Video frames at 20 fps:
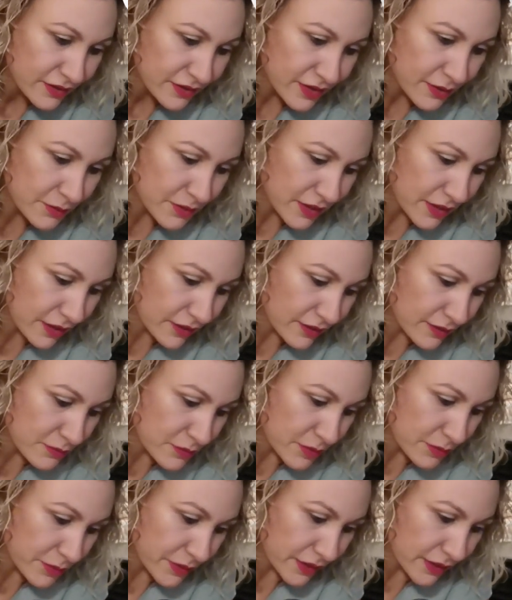let me get them
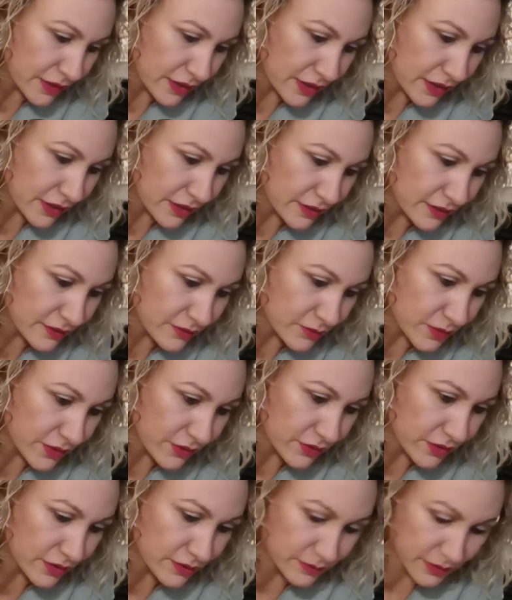up again.
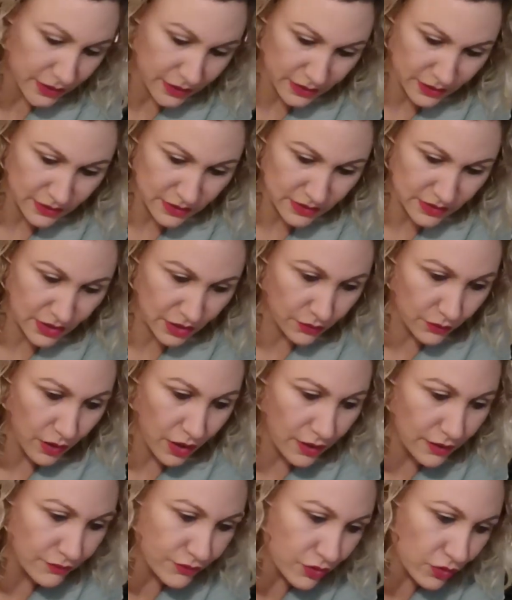Where are we? So
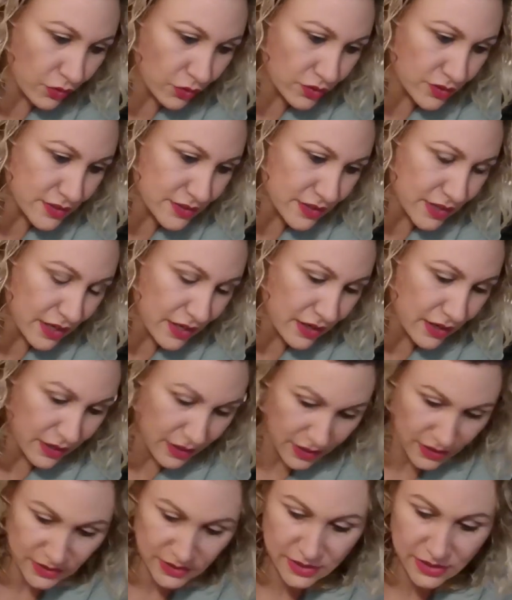I've got
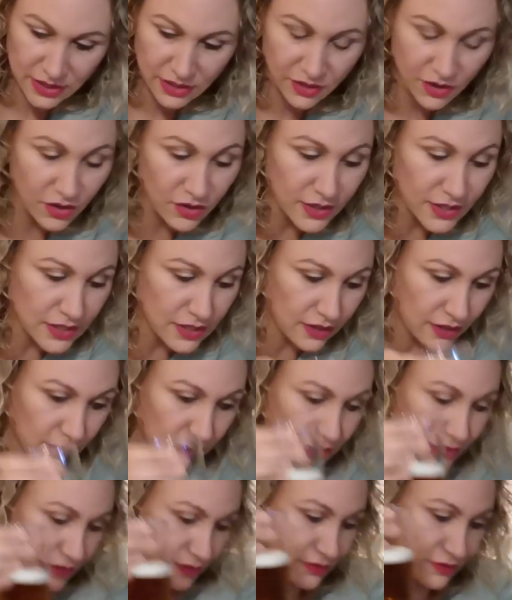a
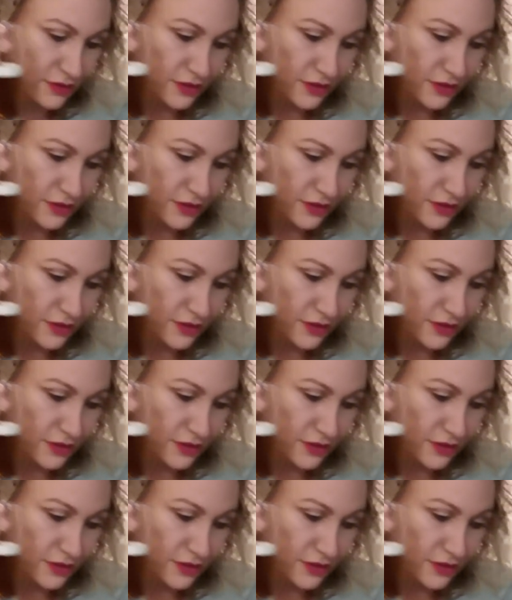tiger.